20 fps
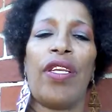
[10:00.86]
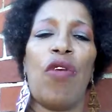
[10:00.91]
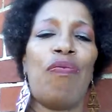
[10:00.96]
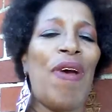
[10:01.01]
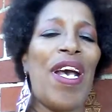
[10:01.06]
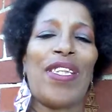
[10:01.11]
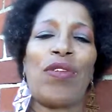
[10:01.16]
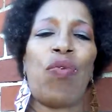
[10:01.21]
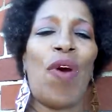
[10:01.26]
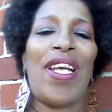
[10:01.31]

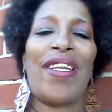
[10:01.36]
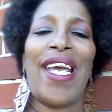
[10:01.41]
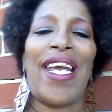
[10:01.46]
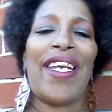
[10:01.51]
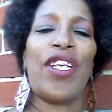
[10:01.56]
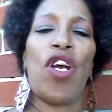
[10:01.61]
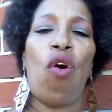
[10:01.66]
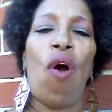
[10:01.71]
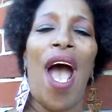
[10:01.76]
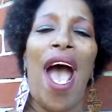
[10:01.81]
the best way
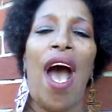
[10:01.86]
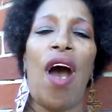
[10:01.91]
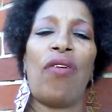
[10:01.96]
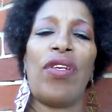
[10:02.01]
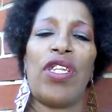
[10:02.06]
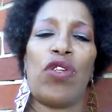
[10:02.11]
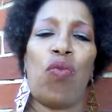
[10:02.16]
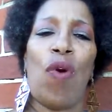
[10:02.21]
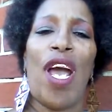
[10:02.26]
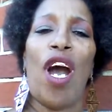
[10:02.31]
they know
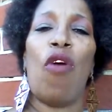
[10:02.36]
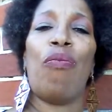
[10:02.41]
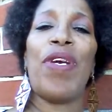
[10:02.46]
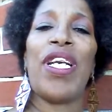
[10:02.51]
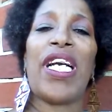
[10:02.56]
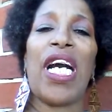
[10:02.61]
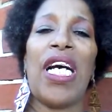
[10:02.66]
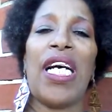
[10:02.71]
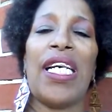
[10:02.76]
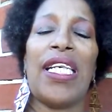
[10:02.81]
how as well,
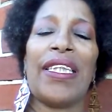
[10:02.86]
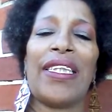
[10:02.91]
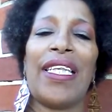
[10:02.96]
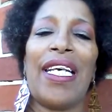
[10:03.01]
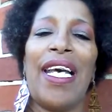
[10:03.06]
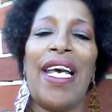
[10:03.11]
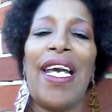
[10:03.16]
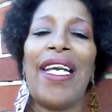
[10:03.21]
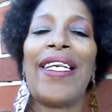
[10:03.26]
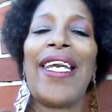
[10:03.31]
because
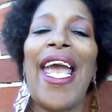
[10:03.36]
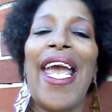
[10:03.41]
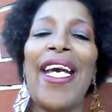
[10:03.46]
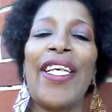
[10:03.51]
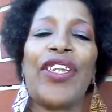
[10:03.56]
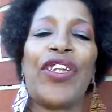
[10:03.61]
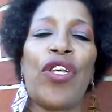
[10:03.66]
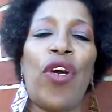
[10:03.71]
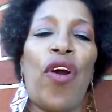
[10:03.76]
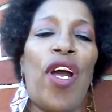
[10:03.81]

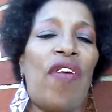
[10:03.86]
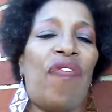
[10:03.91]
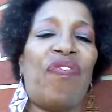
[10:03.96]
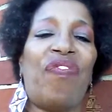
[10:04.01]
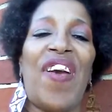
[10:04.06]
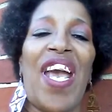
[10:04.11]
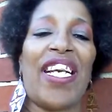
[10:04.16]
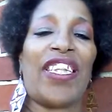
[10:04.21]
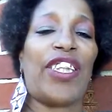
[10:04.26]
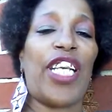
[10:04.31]
cancer
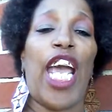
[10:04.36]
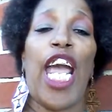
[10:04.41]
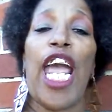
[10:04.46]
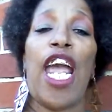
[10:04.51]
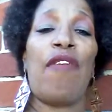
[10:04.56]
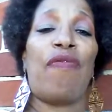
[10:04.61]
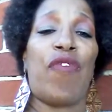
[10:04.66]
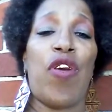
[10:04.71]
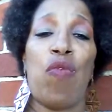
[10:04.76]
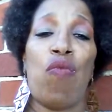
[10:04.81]
affects
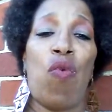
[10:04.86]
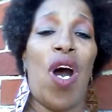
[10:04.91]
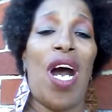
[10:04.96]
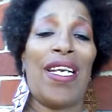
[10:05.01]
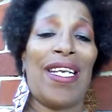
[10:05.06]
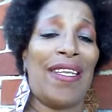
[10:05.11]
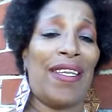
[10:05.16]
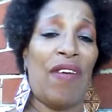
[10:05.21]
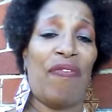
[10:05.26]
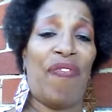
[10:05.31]

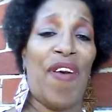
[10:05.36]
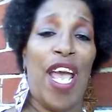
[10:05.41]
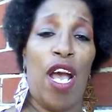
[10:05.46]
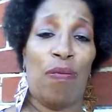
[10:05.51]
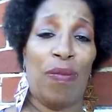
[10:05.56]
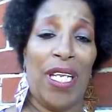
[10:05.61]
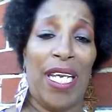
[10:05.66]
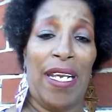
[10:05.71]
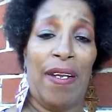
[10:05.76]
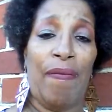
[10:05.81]
everyone in the
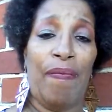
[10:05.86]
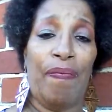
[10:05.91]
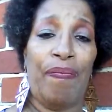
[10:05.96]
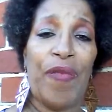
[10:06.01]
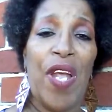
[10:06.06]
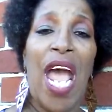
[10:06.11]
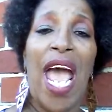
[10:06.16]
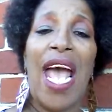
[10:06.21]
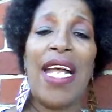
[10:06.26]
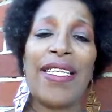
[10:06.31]
family.
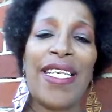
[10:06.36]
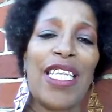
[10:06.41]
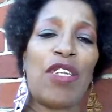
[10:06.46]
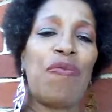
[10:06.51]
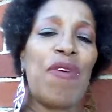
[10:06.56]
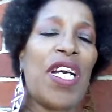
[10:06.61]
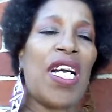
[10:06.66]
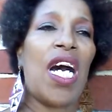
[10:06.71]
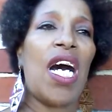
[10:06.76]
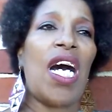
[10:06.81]
And
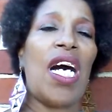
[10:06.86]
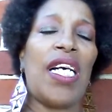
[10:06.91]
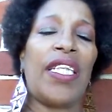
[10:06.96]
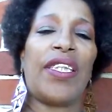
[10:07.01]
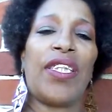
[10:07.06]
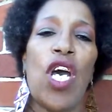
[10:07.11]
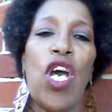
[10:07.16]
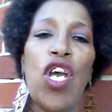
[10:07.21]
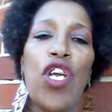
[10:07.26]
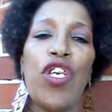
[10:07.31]
just
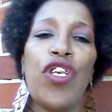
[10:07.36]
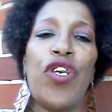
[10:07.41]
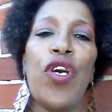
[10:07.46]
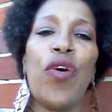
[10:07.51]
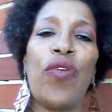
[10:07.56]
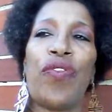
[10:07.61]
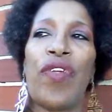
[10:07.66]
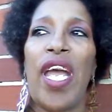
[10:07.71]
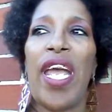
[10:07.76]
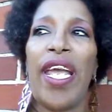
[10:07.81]
because
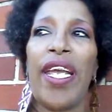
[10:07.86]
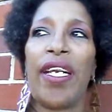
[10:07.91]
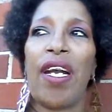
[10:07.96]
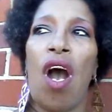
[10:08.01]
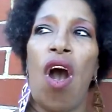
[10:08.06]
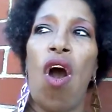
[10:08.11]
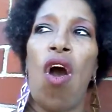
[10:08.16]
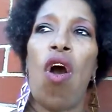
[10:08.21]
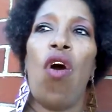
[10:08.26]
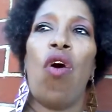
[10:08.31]
you
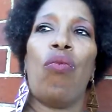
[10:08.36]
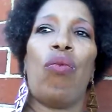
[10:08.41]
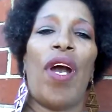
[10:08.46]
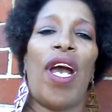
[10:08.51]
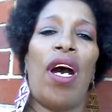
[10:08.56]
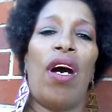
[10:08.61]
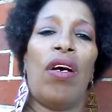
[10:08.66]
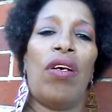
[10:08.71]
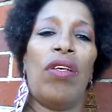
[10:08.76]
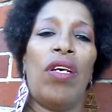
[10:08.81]
think, oh,
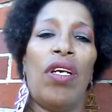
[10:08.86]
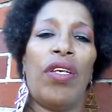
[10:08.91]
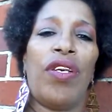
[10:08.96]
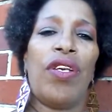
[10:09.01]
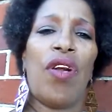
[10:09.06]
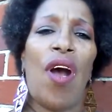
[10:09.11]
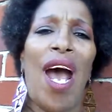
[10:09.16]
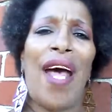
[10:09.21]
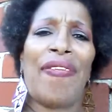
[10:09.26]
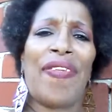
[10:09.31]
well,
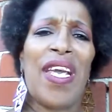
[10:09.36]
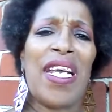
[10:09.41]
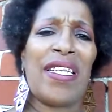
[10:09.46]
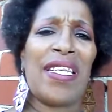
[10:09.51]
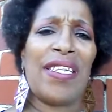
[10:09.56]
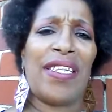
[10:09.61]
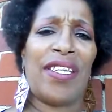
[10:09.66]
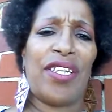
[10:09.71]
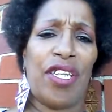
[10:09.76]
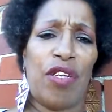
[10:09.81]
I
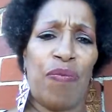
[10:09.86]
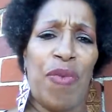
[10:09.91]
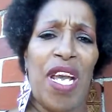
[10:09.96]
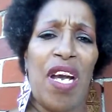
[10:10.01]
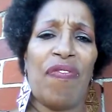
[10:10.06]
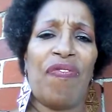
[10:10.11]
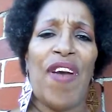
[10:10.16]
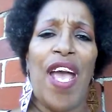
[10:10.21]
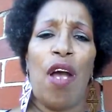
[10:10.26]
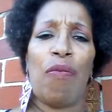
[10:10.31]
think this should
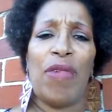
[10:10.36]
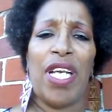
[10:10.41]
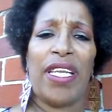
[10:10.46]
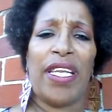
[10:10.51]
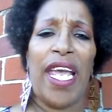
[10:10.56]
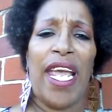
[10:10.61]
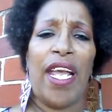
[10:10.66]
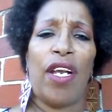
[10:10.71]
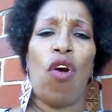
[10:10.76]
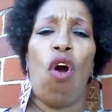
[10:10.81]
be a
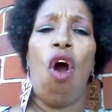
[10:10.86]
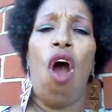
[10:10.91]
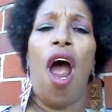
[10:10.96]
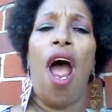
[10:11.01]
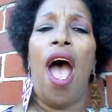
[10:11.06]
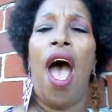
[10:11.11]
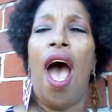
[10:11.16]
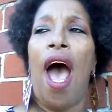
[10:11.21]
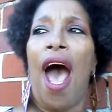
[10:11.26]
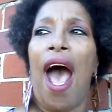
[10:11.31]
family thing, or
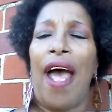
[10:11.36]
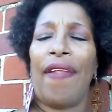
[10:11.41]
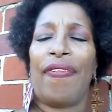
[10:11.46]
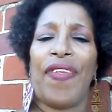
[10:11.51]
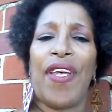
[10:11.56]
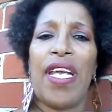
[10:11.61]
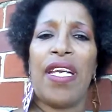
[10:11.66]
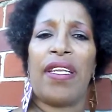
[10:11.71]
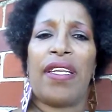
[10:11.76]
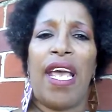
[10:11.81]
I
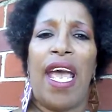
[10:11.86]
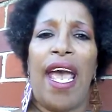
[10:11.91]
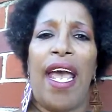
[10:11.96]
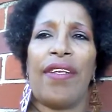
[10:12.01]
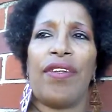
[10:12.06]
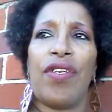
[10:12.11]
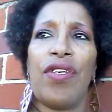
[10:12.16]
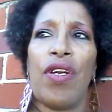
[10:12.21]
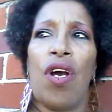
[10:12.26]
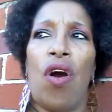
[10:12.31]
think
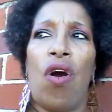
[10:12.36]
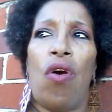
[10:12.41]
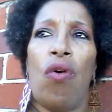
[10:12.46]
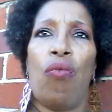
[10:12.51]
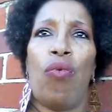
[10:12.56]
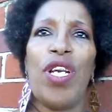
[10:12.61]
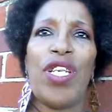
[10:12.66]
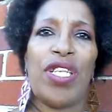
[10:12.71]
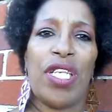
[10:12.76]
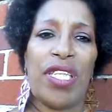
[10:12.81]
that,
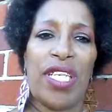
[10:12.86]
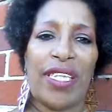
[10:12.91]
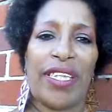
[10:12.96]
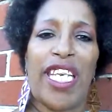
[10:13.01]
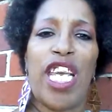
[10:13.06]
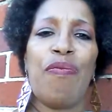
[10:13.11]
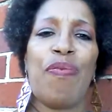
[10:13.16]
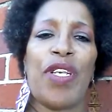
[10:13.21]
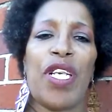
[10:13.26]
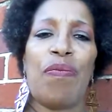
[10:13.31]
we should
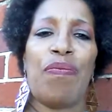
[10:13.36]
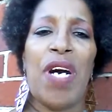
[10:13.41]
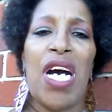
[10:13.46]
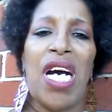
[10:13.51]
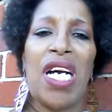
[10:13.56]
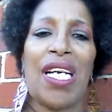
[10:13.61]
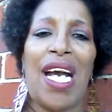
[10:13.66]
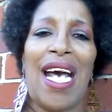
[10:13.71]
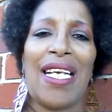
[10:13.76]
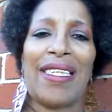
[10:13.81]
just keep it
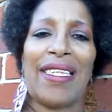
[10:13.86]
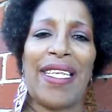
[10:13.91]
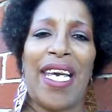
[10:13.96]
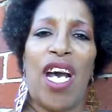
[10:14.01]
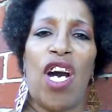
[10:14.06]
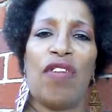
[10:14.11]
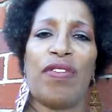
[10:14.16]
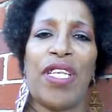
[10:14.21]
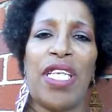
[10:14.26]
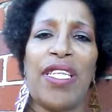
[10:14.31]
among
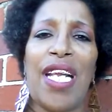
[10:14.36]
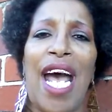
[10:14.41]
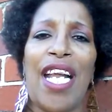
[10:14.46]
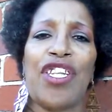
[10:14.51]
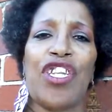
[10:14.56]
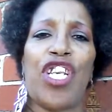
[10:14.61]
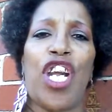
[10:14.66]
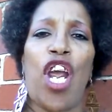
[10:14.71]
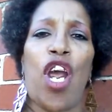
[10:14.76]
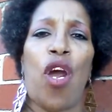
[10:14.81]
ourselves and
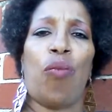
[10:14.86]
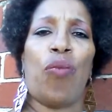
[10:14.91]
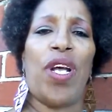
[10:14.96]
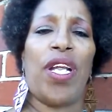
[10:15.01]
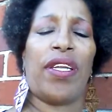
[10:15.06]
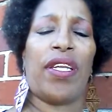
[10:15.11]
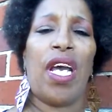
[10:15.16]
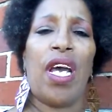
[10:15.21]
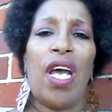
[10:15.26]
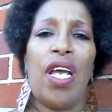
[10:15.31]
not share
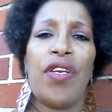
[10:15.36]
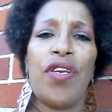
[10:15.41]
with,